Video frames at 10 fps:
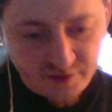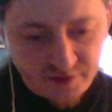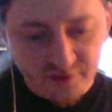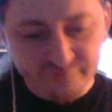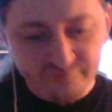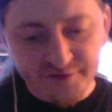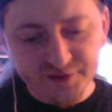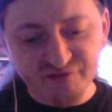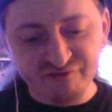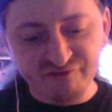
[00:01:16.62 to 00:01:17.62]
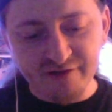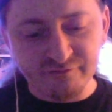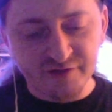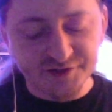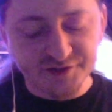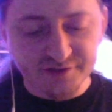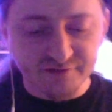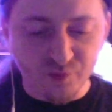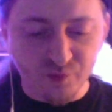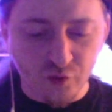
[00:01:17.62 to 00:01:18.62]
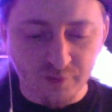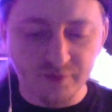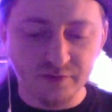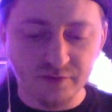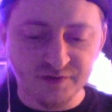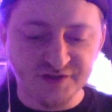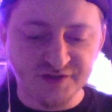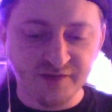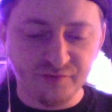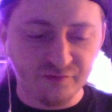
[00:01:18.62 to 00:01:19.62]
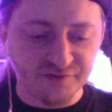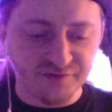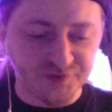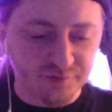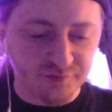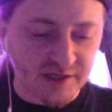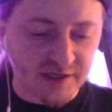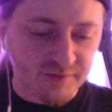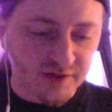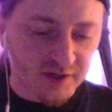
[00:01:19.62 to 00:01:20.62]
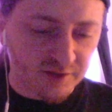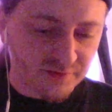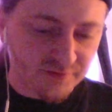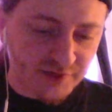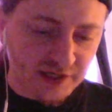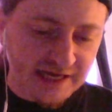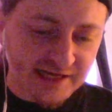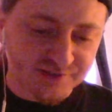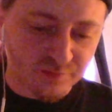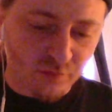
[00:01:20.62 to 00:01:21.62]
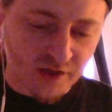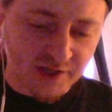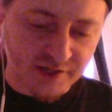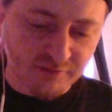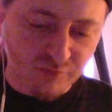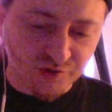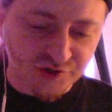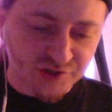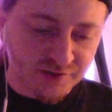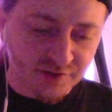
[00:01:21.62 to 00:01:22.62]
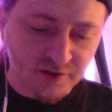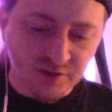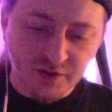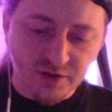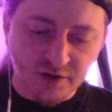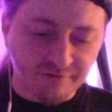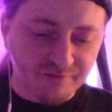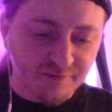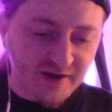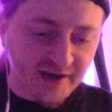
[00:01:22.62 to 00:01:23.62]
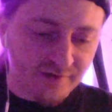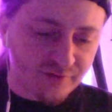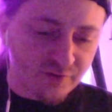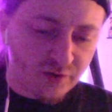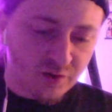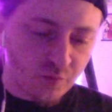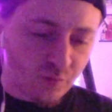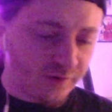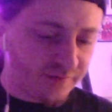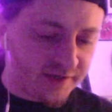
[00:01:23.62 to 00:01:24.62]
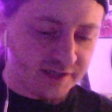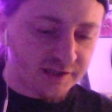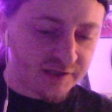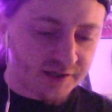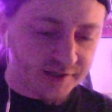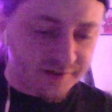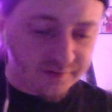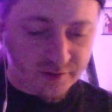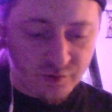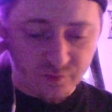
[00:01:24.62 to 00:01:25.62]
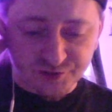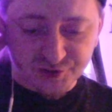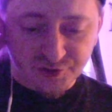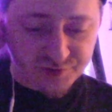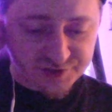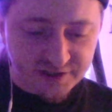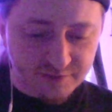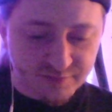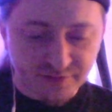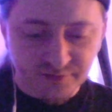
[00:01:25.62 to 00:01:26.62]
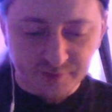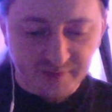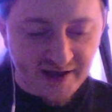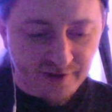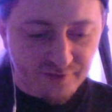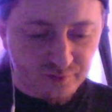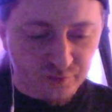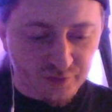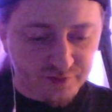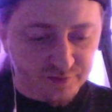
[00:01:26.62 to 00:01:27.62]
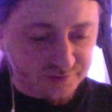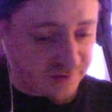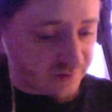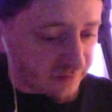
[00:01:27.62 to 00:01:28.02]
Feeling relatively warmer, Sabriel resumed climbing up the last winding portion of the path, where the incline was so steep the path markers